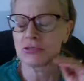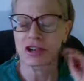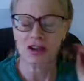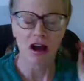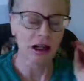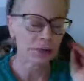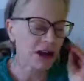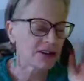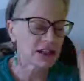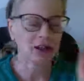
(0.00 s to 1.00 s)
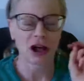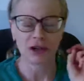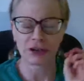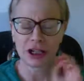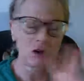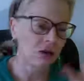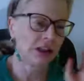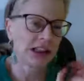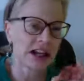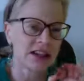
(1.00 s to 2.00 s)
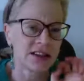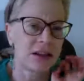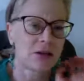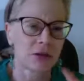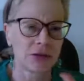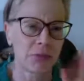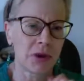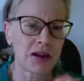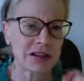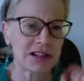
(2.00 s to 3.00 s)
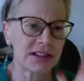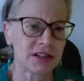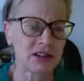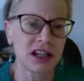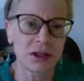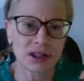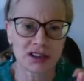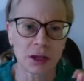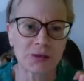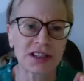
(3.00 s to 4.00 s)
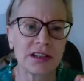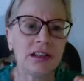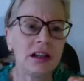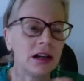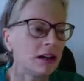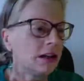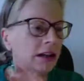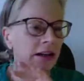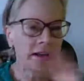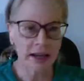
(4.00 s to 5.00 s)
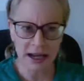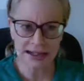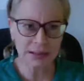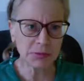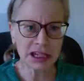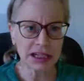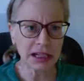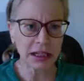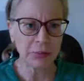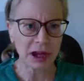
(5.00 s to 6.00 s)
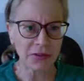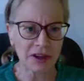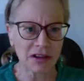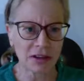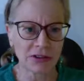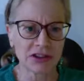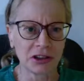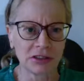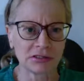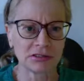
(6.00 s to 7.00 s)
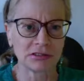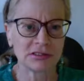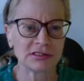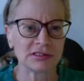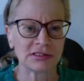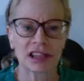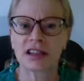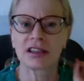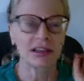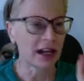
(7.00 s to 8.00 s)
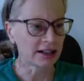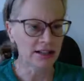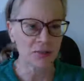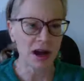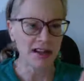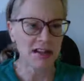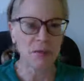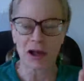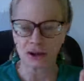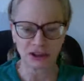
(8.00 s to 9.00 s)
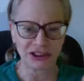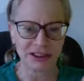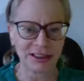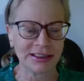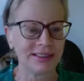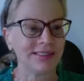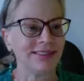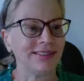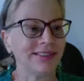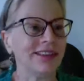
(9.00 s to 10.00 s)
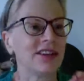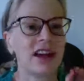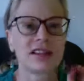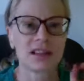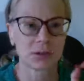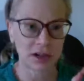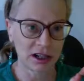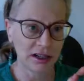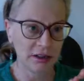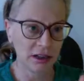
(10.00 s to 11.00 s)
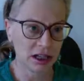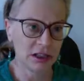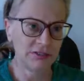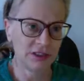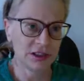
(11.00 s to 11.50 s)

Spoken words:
I talk about decluttering, organizing, throwing parties, entertaining tips. Ask me anything about the household. That is my specialty. That is what I love.